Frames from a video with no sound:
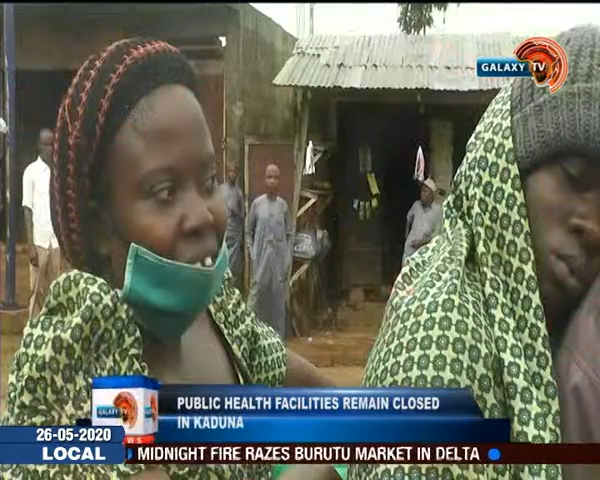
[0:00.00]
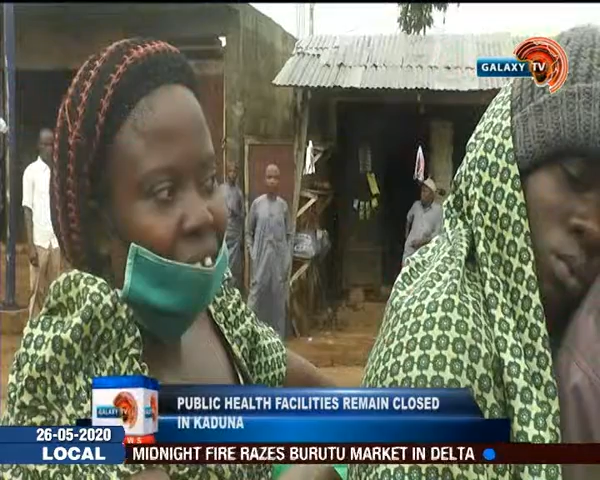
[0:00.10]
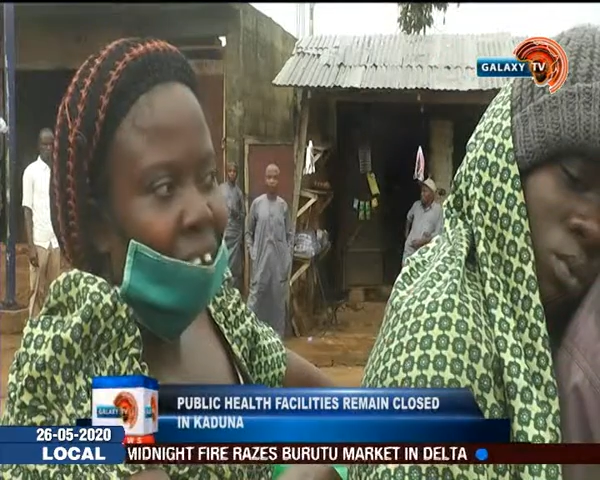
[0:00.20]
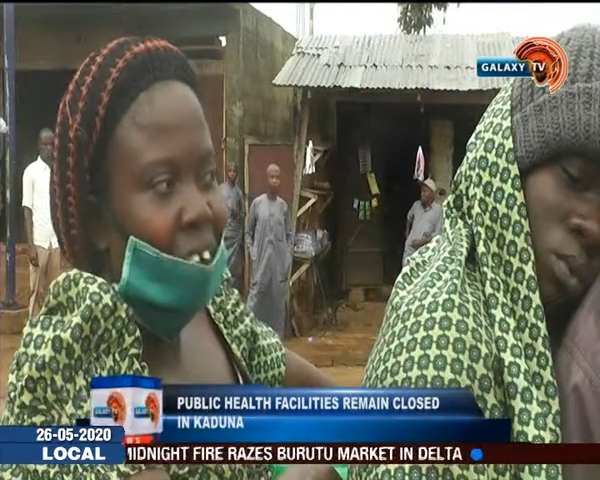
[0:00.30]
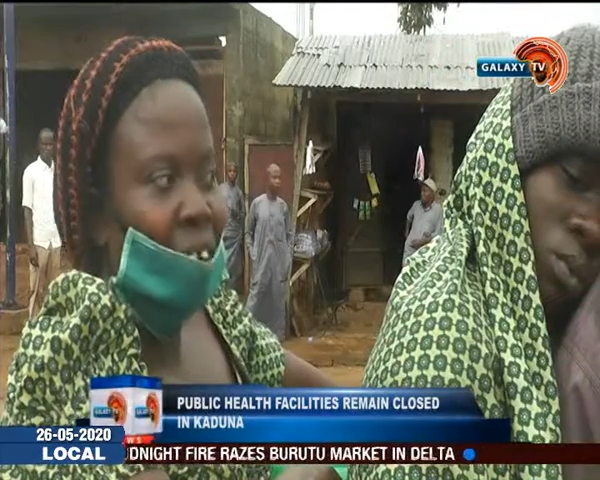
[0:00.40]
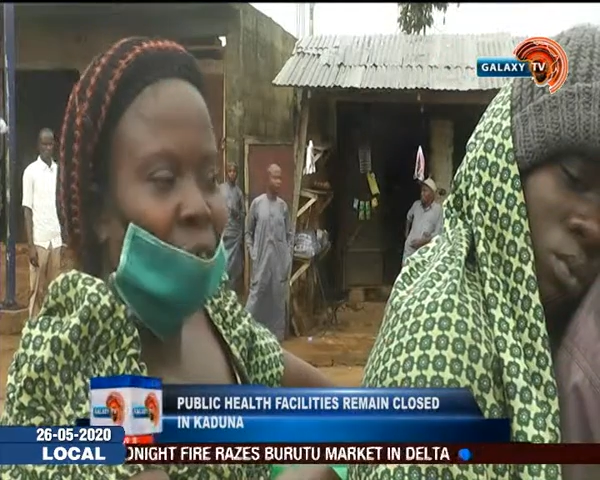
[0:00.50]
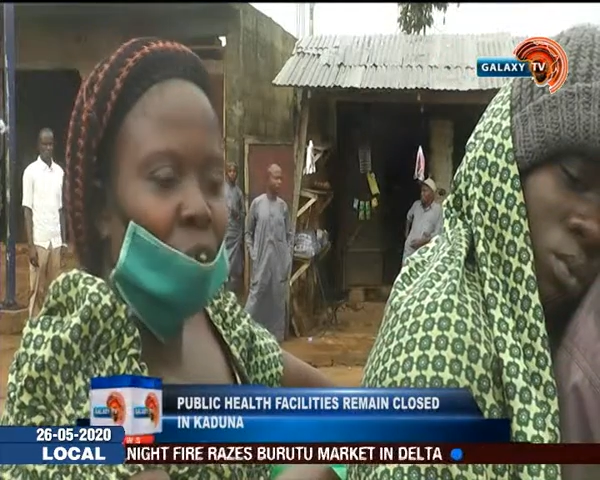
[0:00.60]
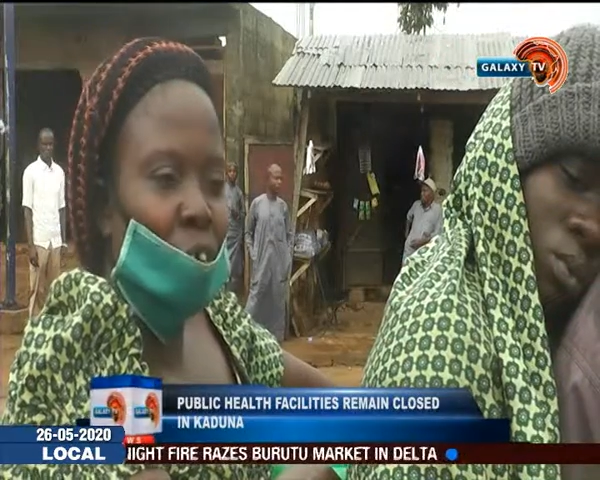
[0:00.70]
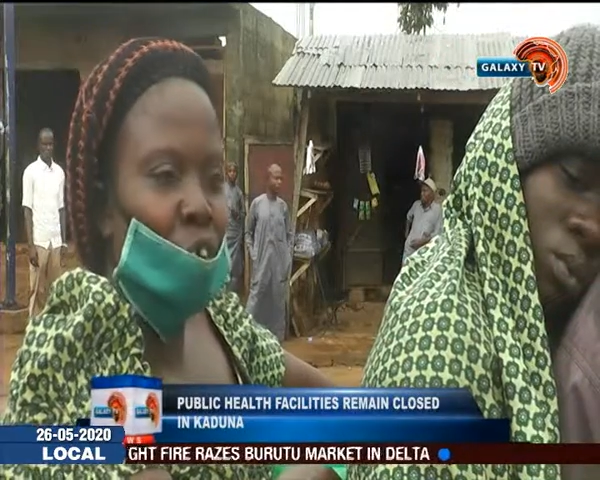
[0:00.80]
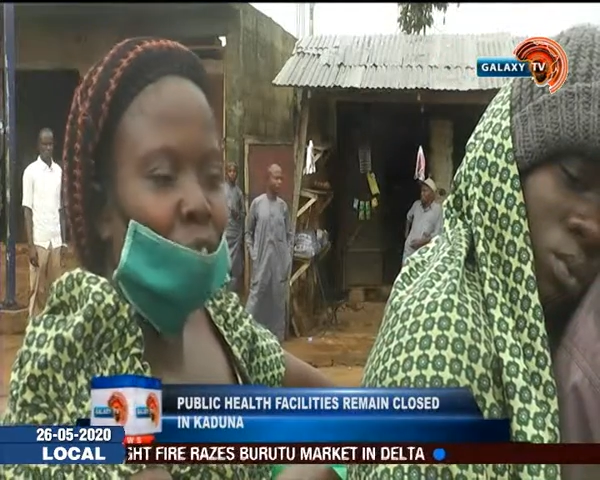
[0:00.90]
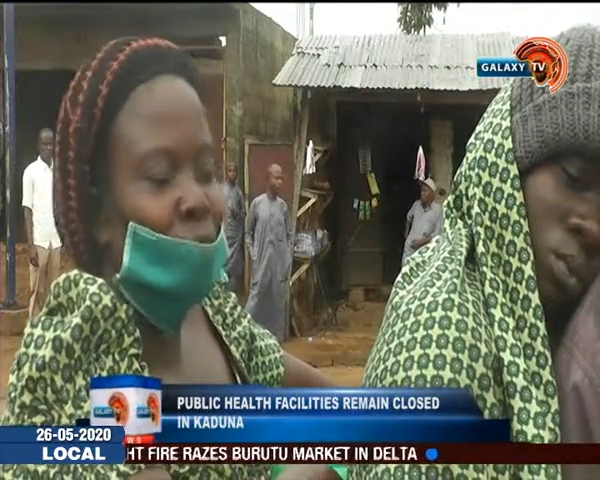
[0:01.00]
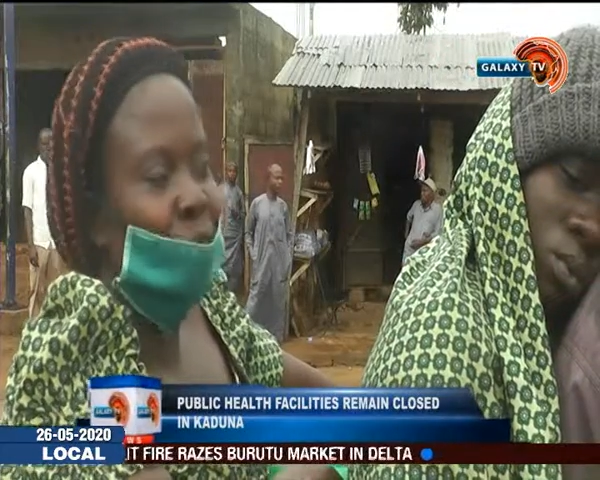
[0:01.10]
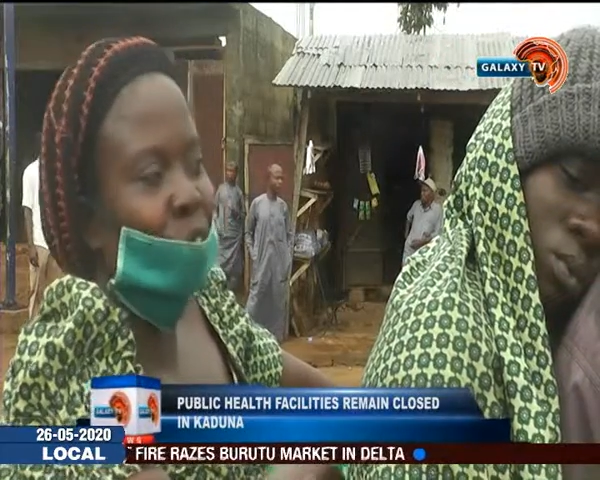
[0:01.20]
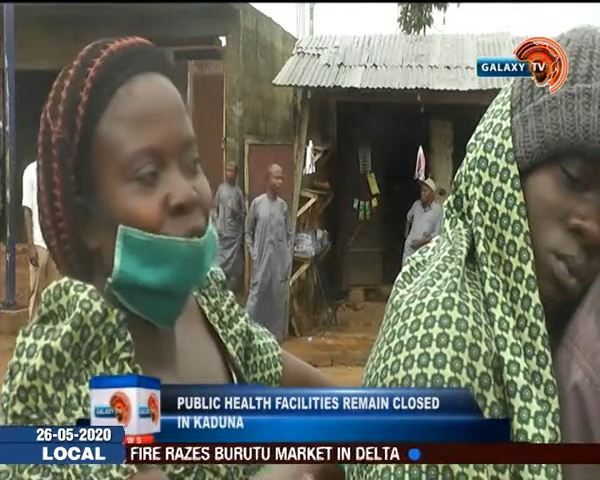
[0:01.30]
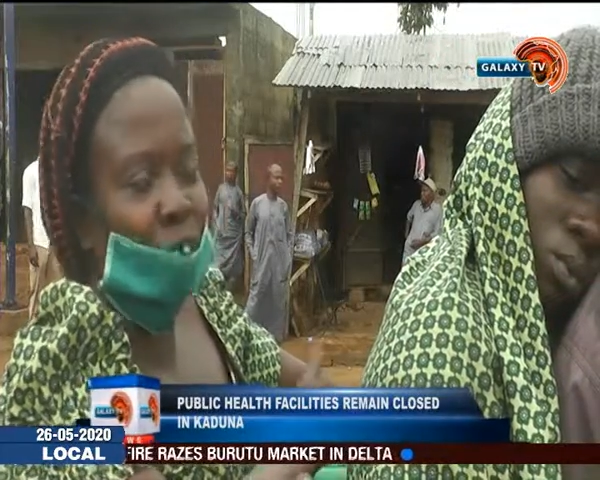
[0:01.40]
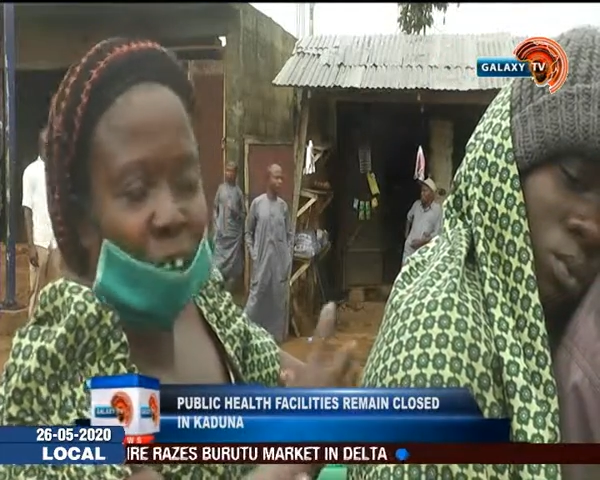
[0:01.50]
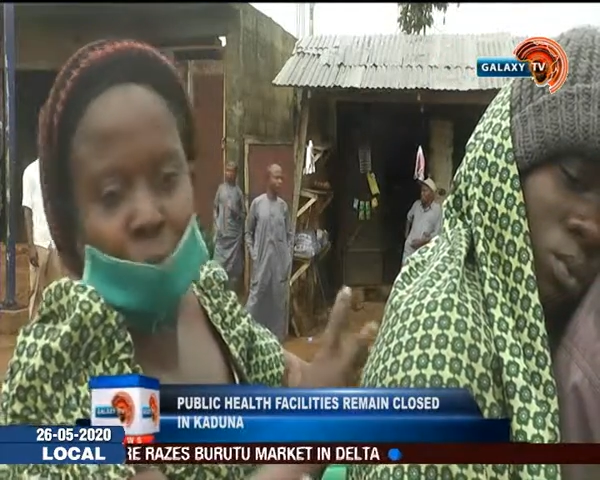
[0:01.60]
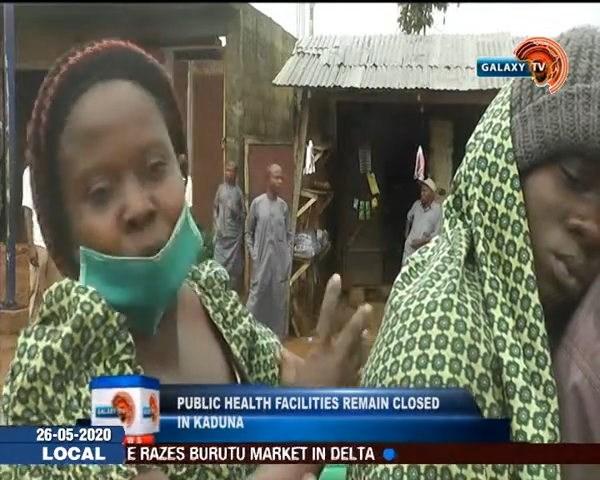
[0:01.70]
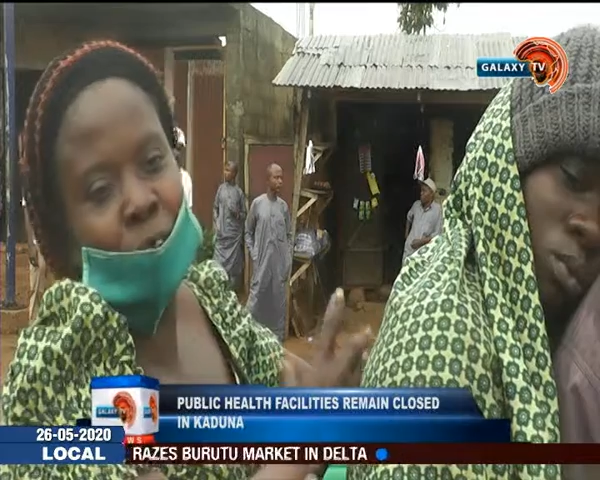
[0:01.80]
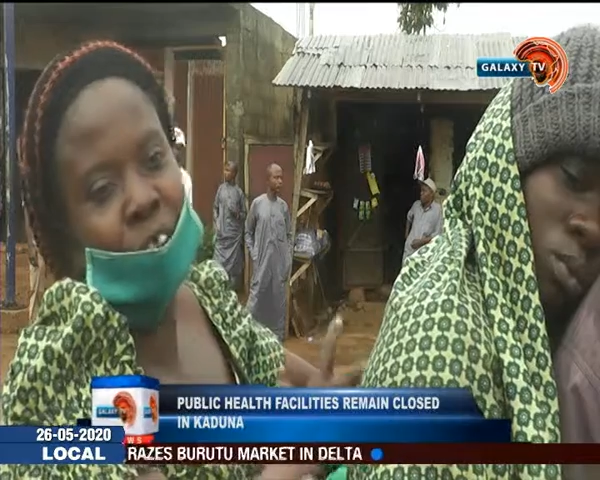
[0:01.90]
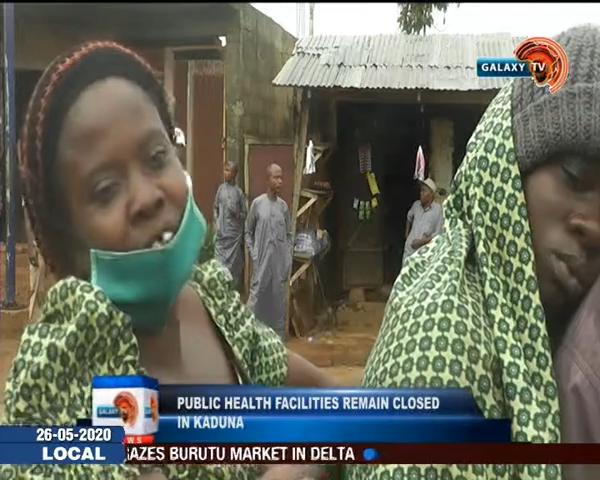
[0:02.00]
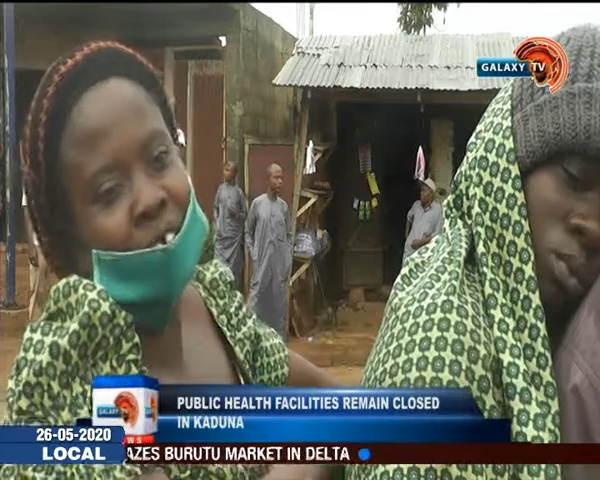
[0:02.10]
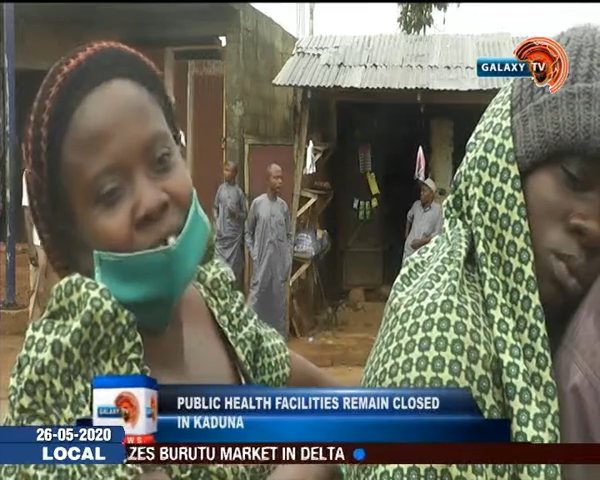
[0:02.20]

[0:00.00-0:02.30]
I want government to help us.